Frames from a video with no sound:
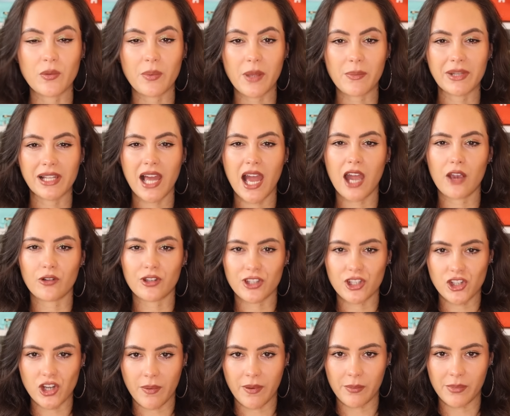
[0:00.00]
will be below in the
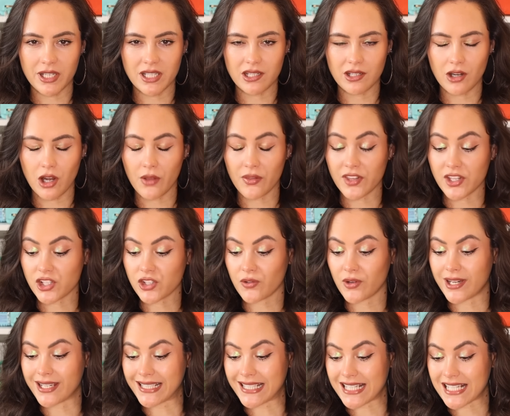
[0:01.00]
shopping button on the
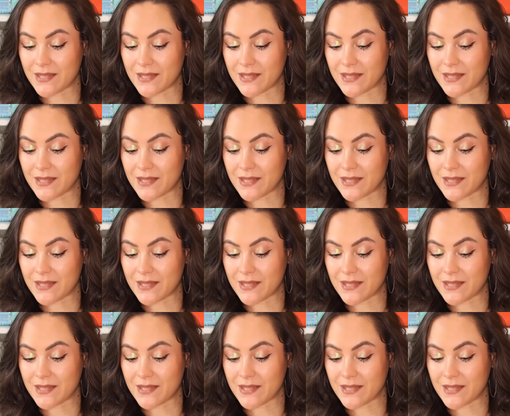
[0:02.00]
screen.